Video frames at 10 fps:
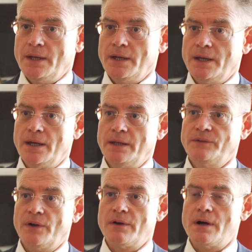
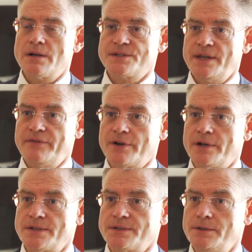There are
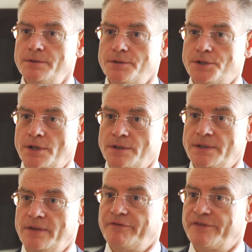several
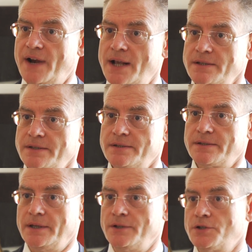solutions in France,
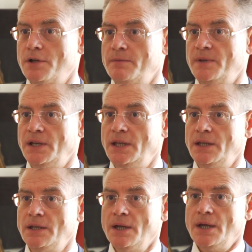in
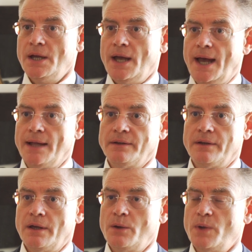Germany, and
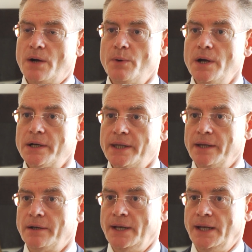we are
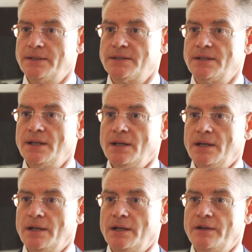working on it
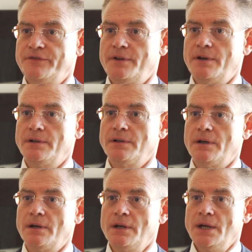
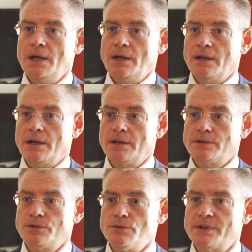further
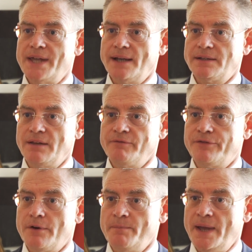to get
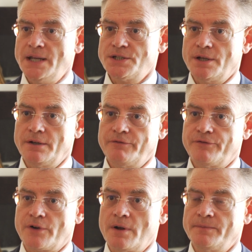information
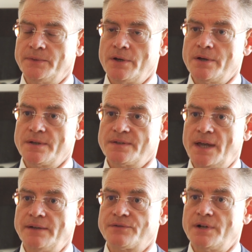from the
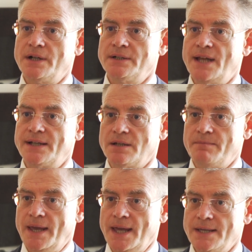central
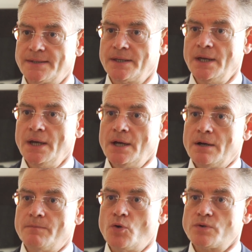database,
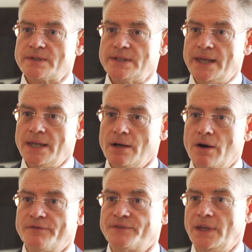mostly
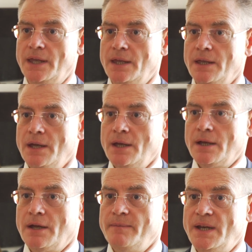of the
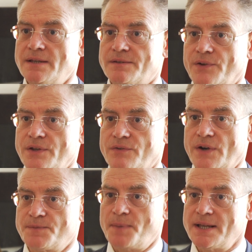ministries
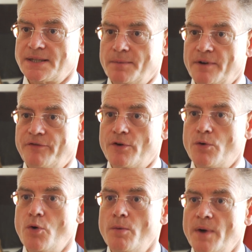responsible for
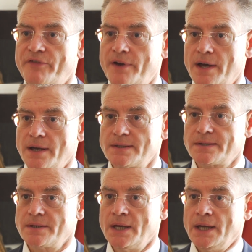home
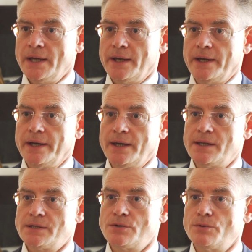affairs,
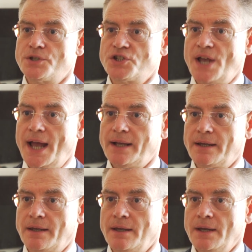to
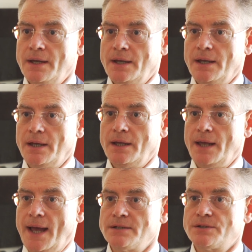check
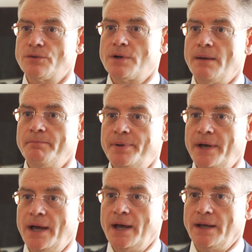and to
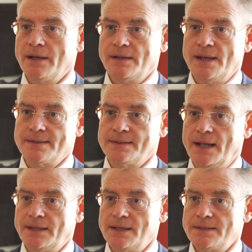compare these
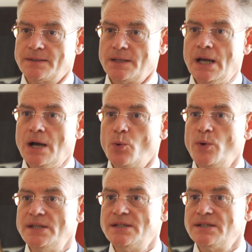data
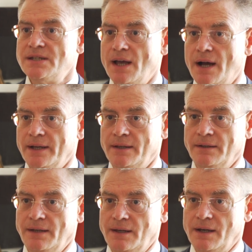with the
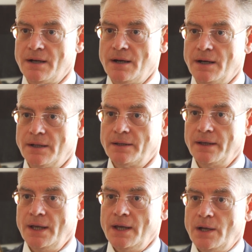identity card
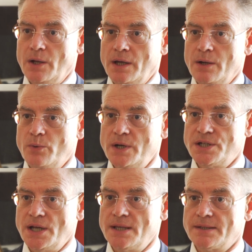
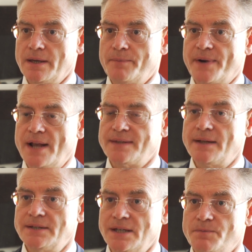which is
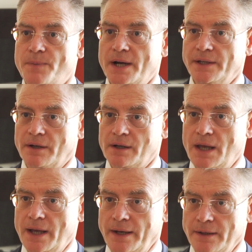presented by the
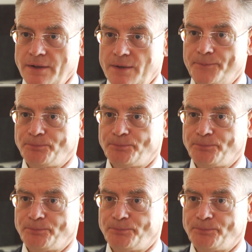client.